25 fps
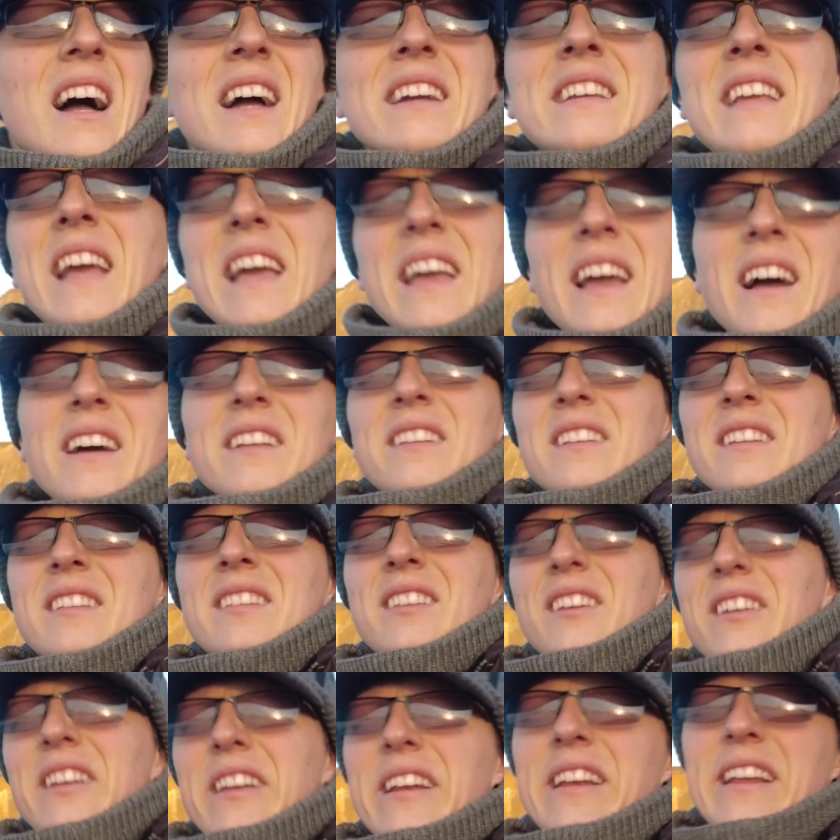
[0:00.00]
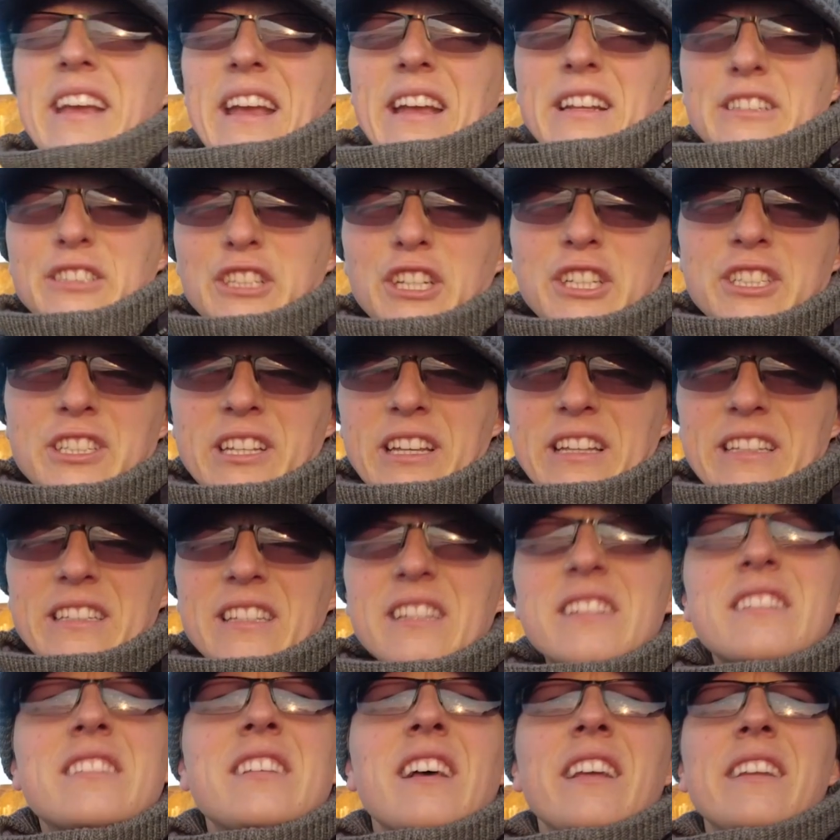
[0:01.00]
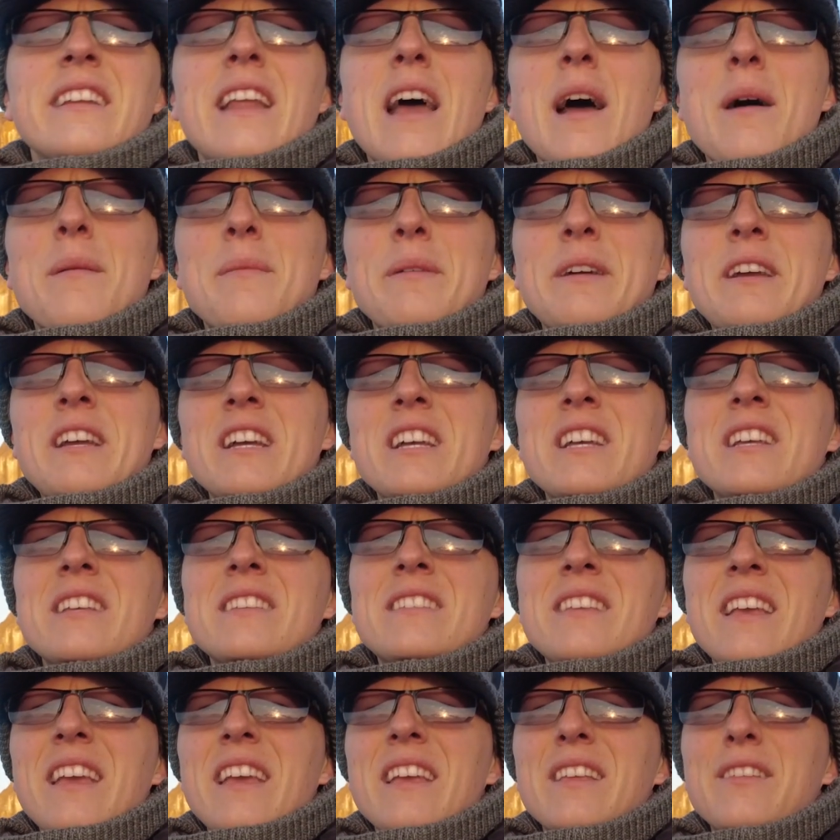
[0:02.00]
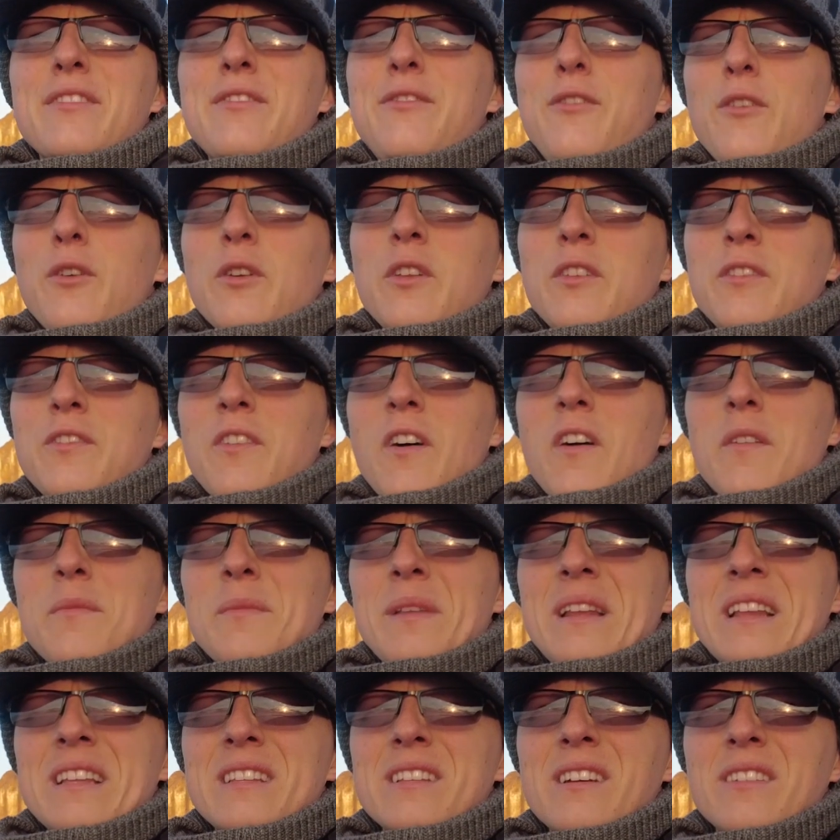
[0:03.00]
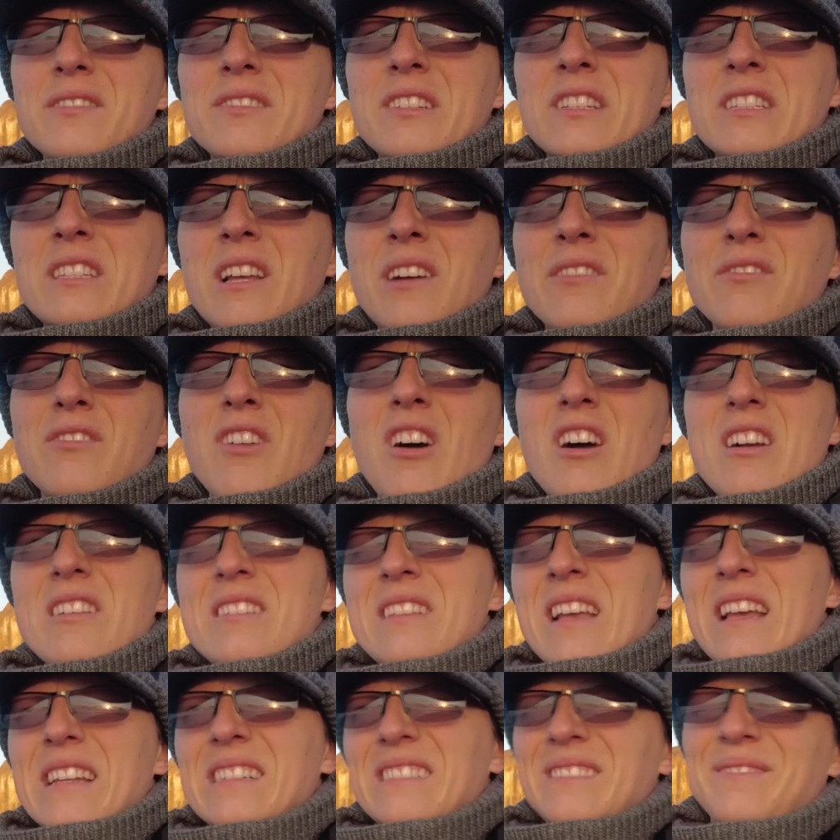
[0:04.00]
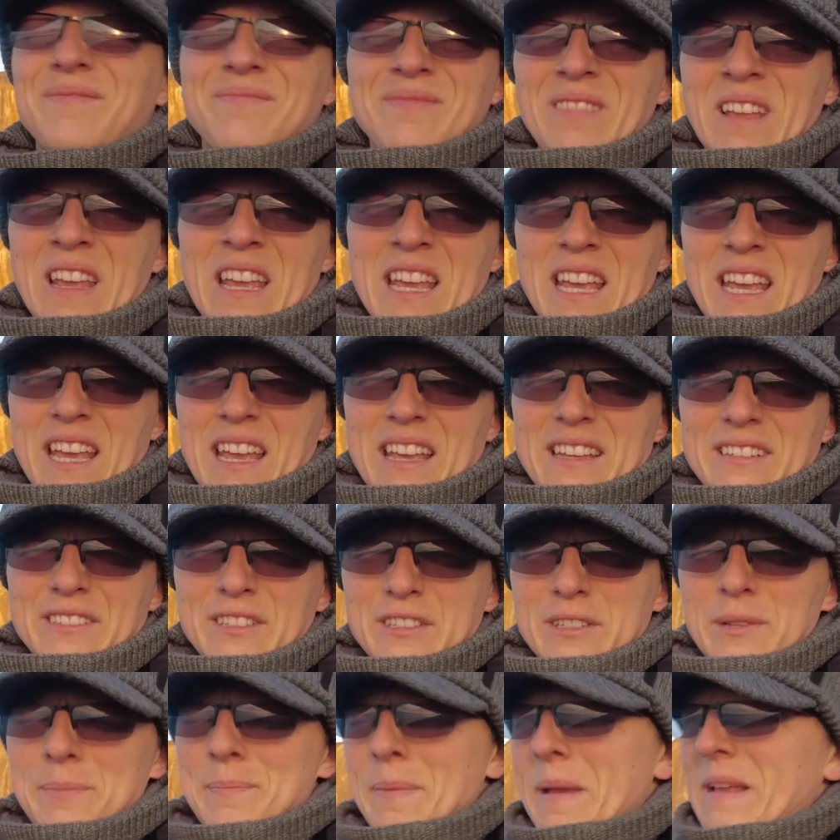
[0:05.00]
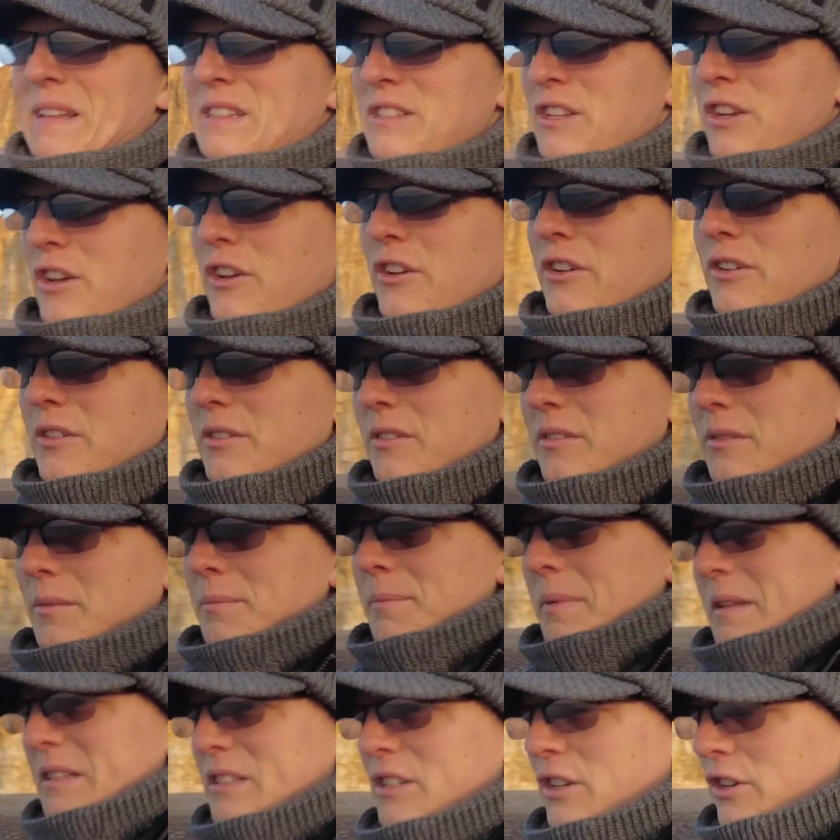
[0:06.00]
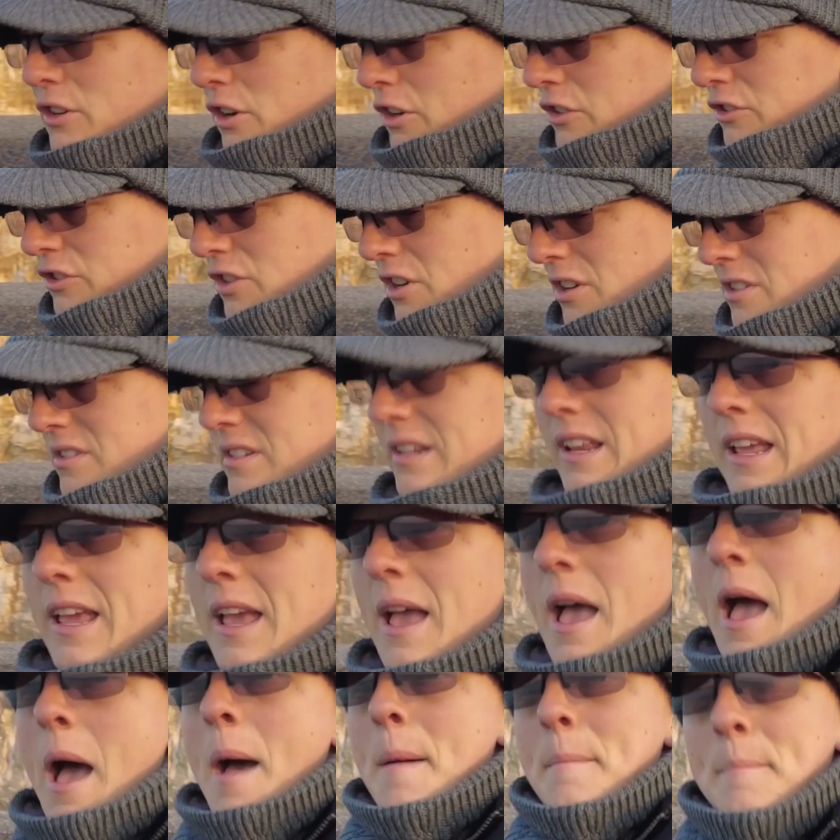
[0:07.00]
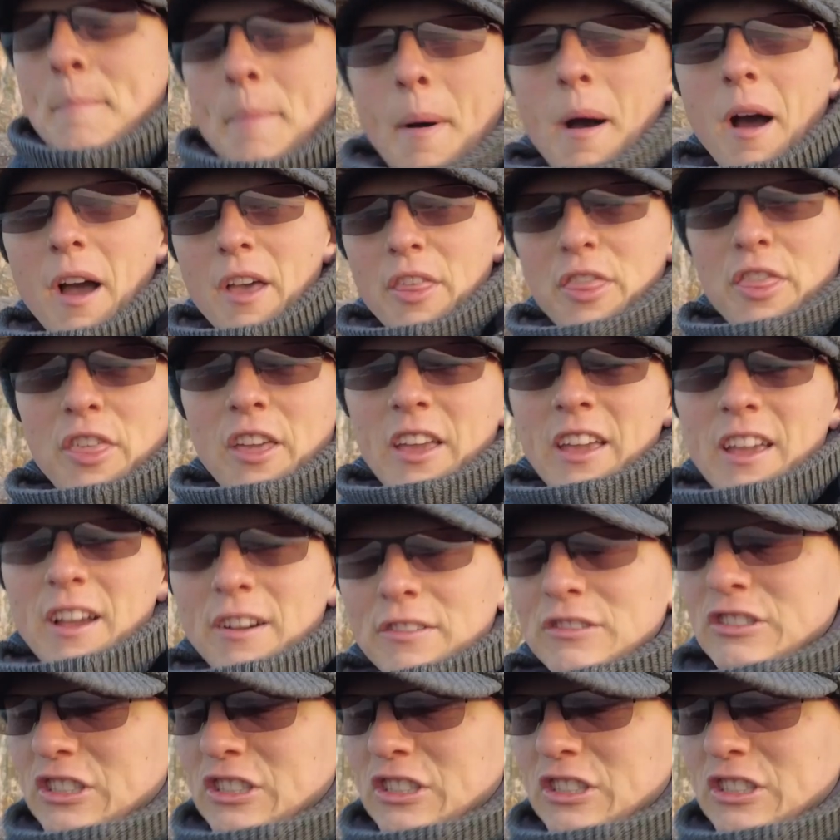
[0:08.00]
Okay, I decided against shooting into the sun now because it's 45 minutes after sunrise and just a bit too contrasty. But I think